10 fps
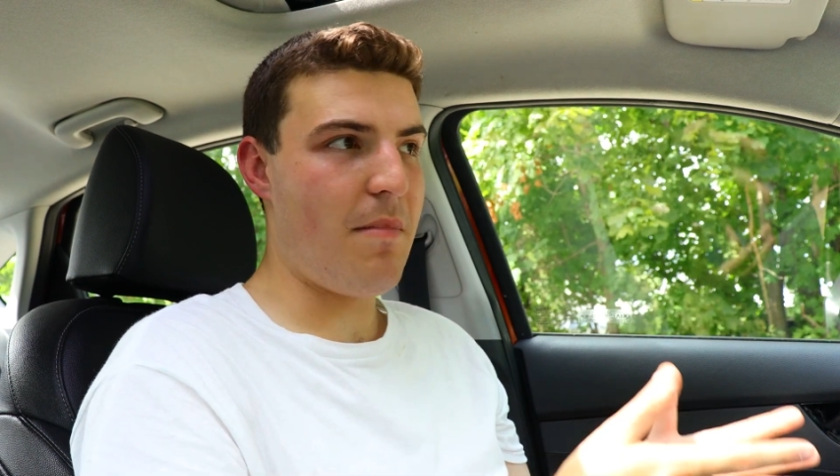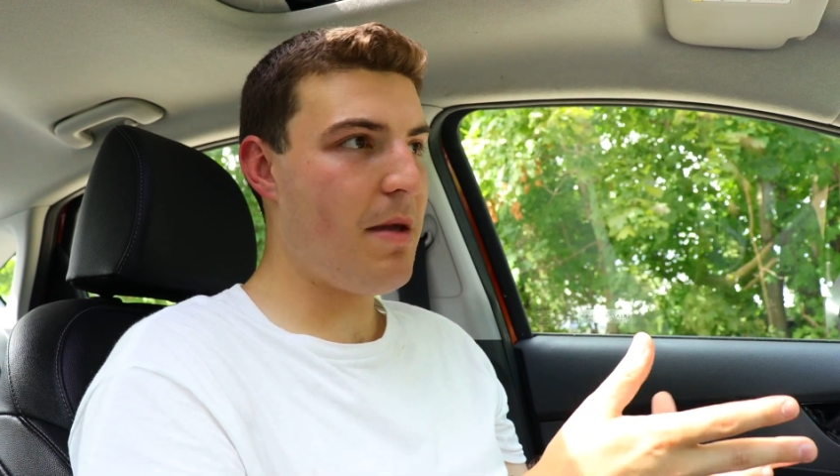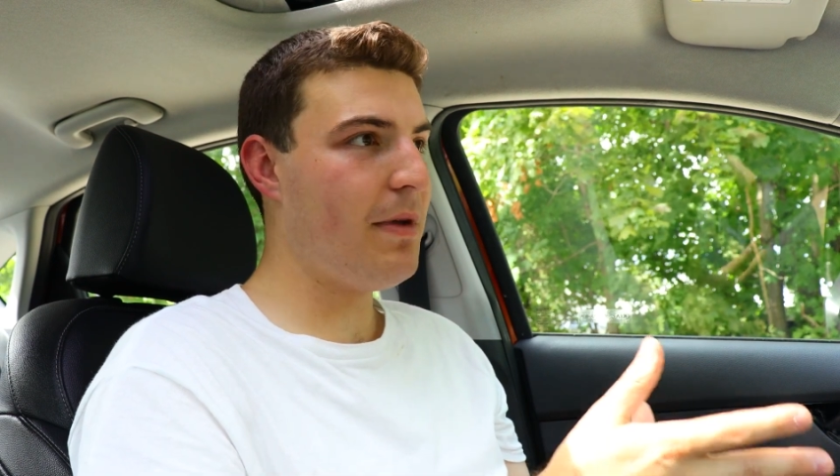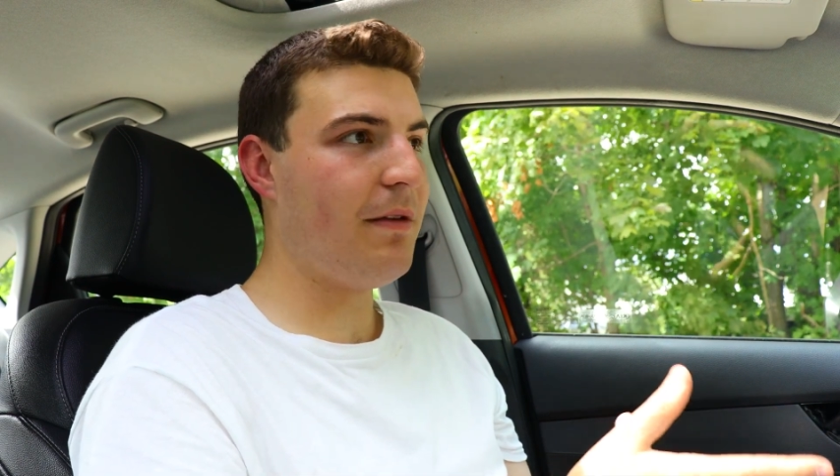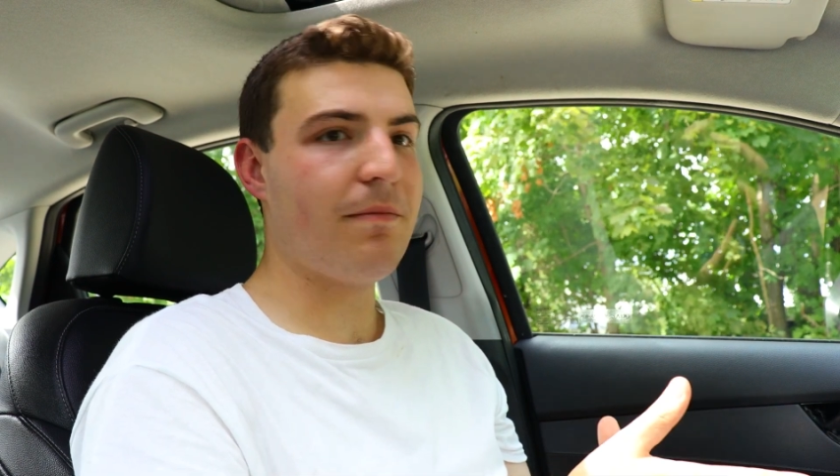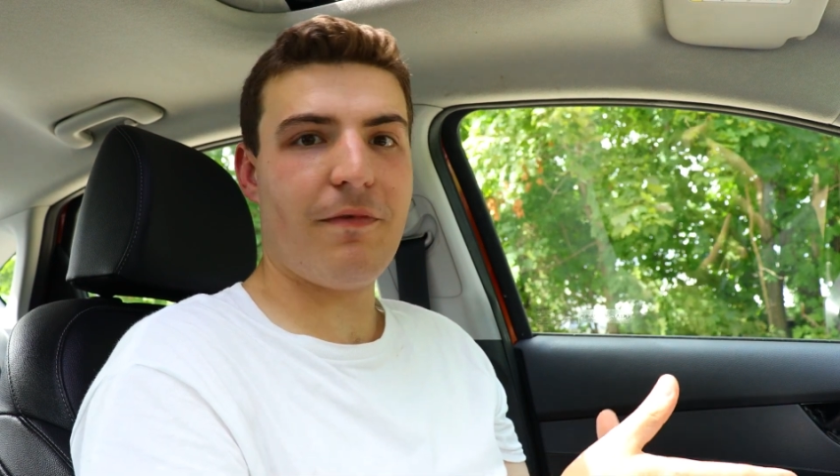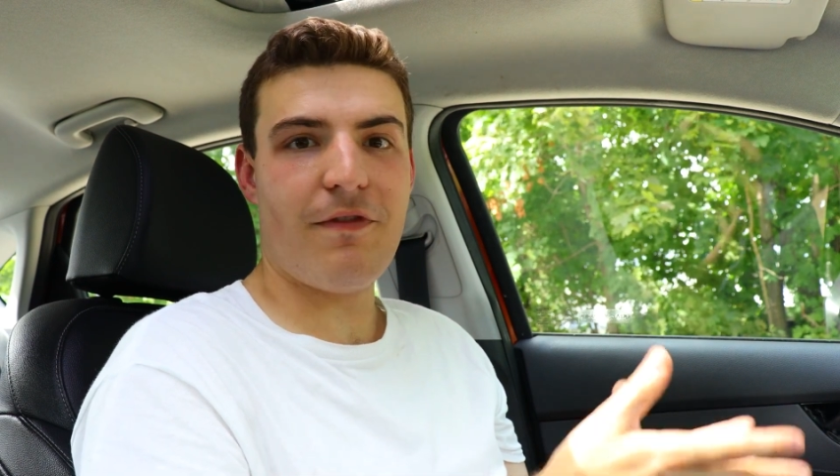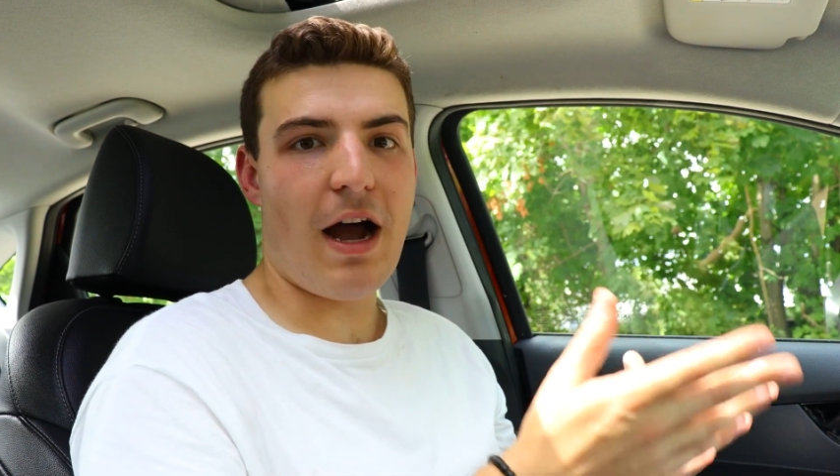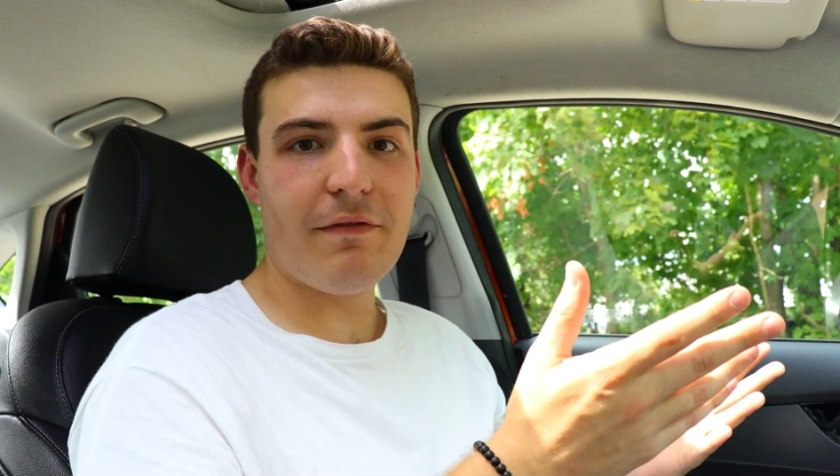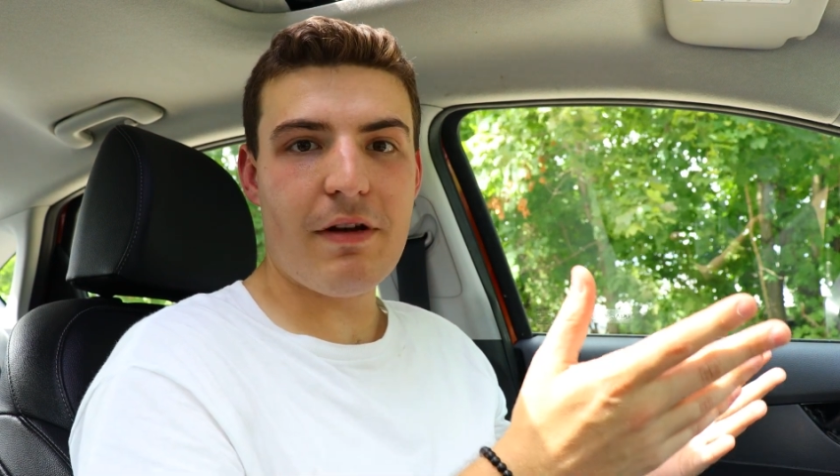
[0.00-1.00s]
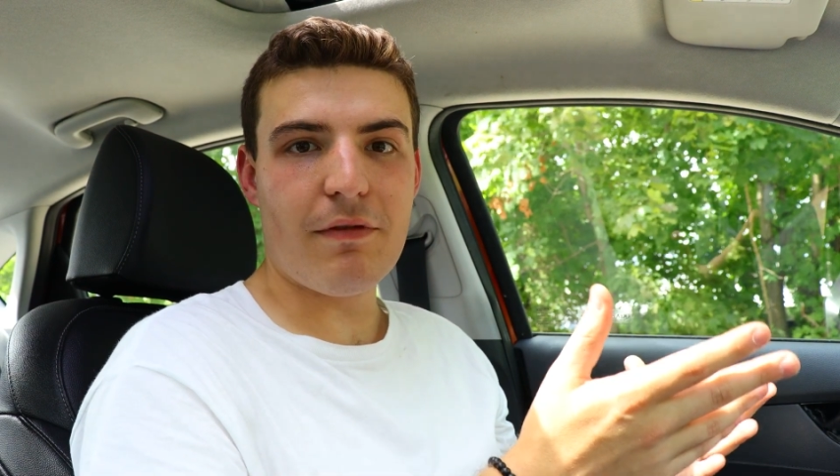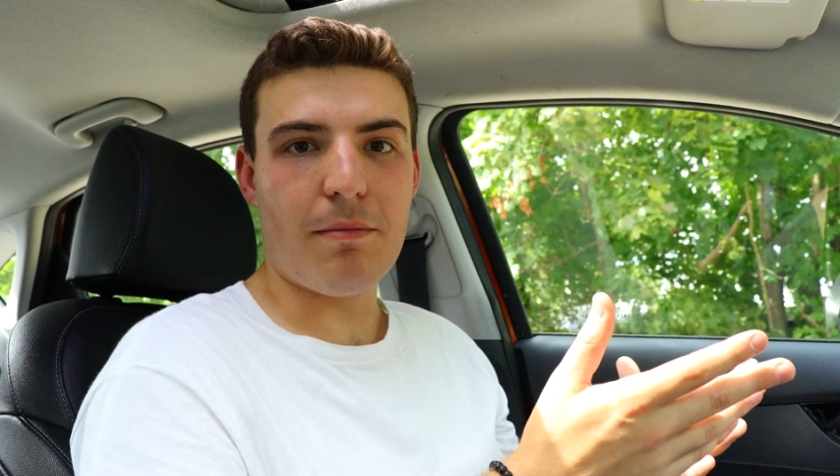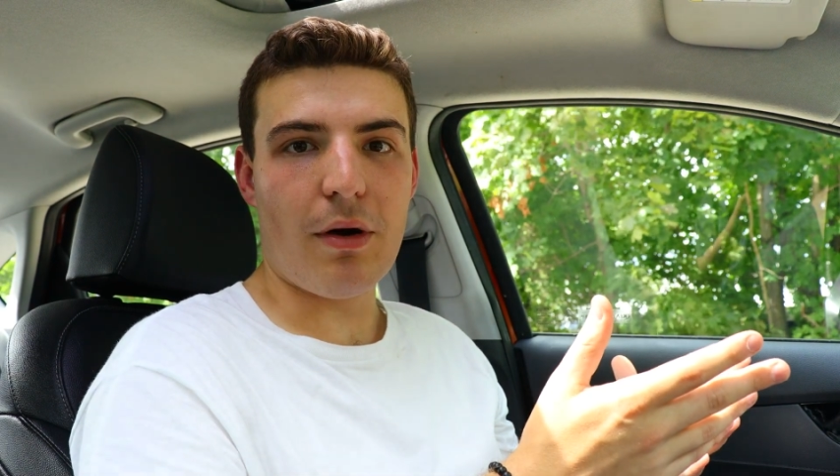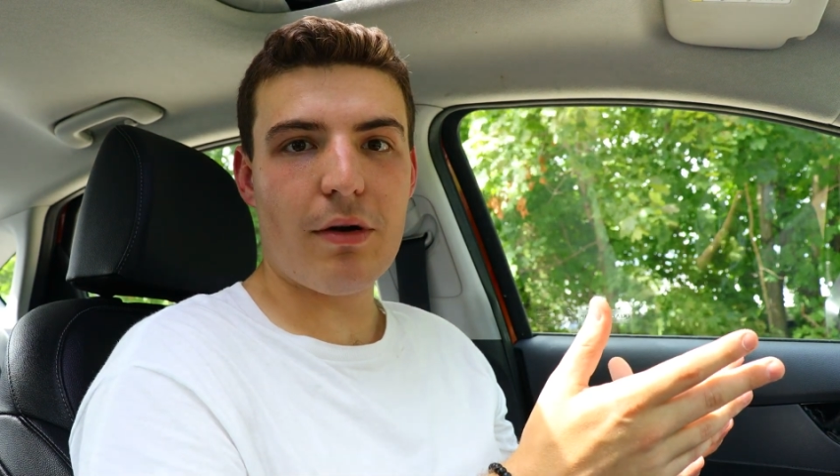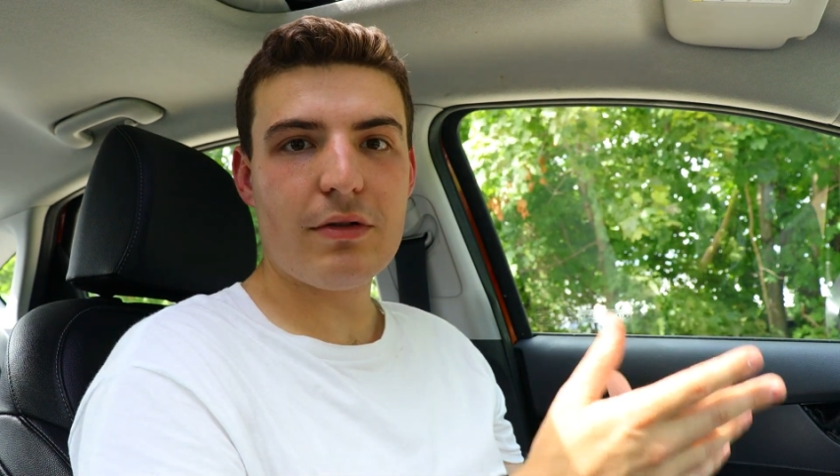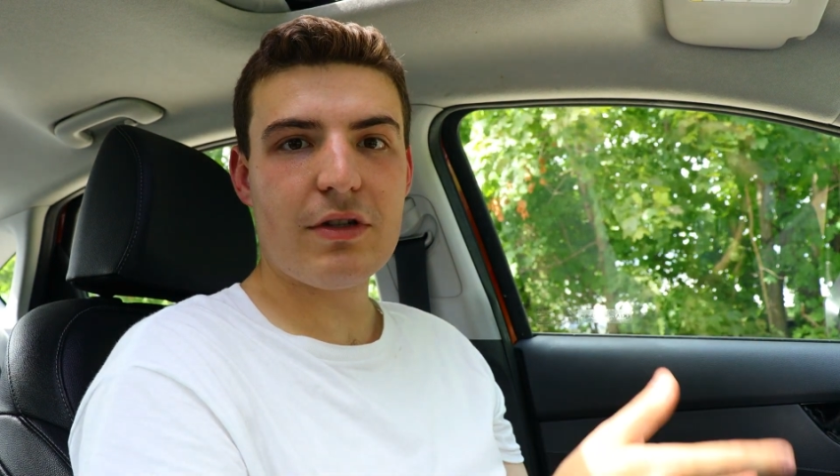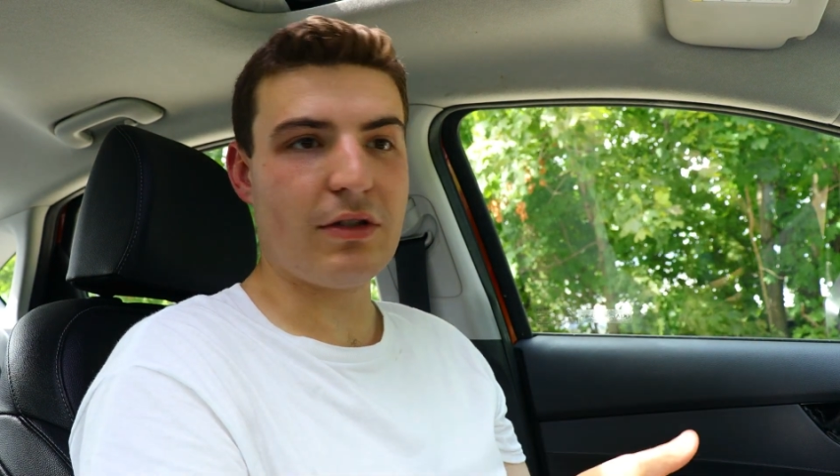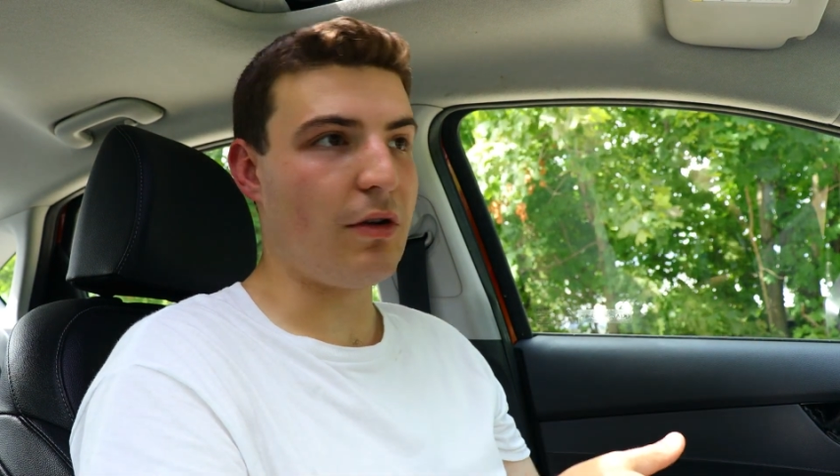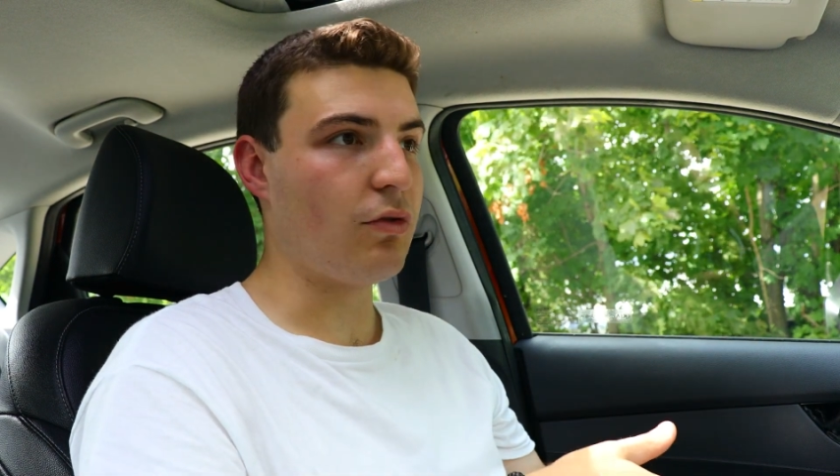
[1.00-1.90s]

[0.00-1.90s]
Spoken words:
maybe 5 different birds because I